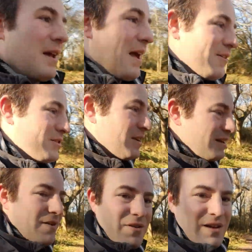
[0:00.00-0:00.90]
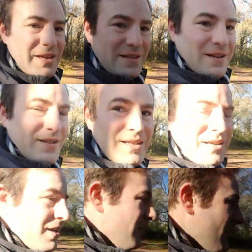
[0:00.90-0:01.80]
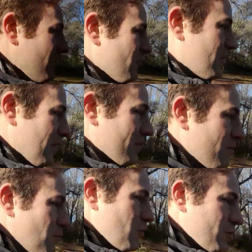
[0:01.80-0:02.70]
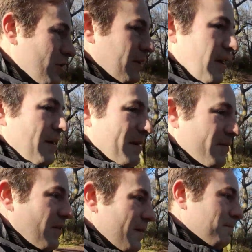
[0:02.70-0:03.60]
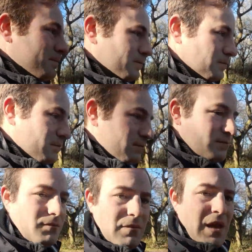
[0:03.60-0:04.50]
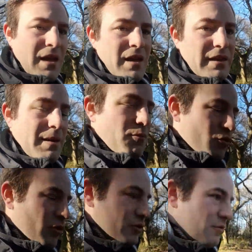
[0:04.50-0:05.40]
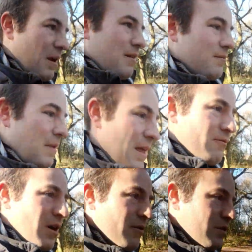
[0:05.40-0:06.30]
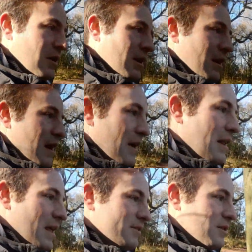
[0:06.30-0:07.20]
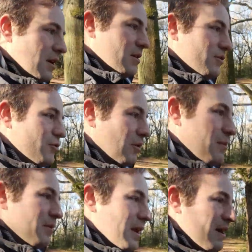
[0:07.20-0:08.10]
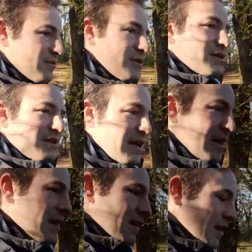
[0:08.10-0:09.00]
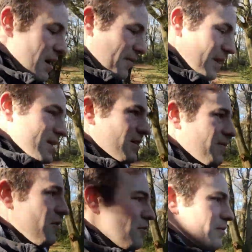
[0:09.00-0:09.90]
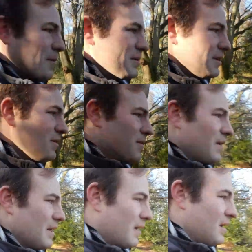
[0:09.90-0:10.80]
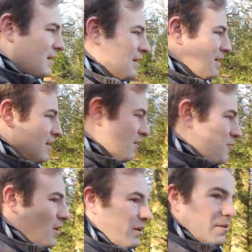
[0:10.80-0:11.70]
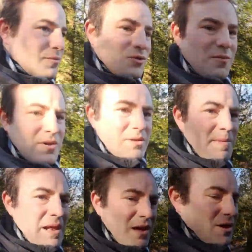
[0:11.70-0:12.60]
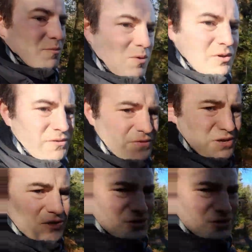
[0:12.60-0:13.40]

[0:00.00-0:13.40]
else, another exciting looking wooden climbing frame. Then we'll cross the main road and enter the Chorleywood House Estate. I think there's a few of them. I seem to think one of them was almost a bit like a wooden version